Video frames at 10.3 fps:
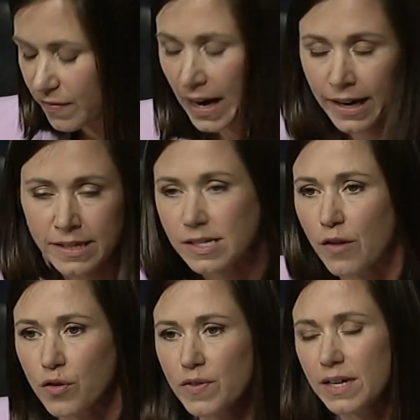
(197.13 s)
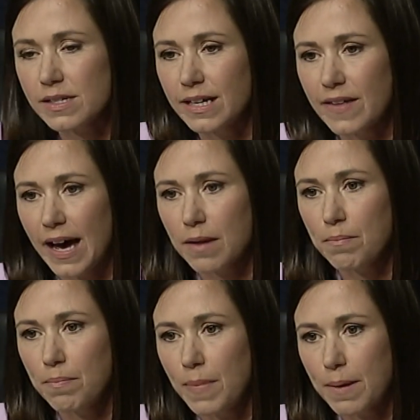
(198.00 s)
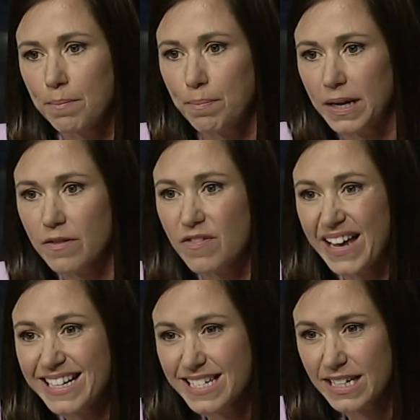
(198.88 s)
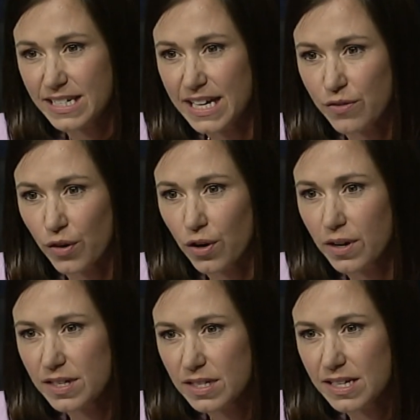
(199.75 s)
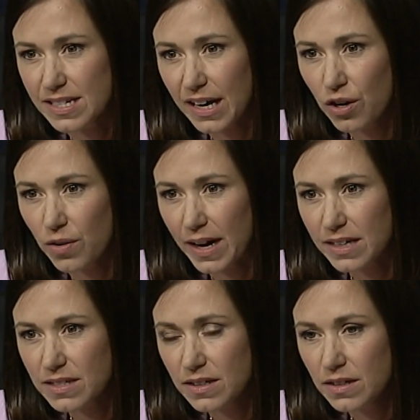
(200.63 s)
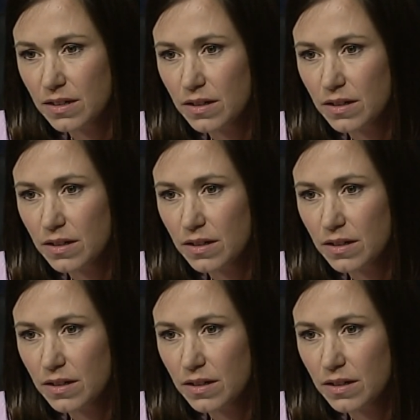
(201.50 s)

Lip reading: fines, other things like that, but they did neither. Is that correct?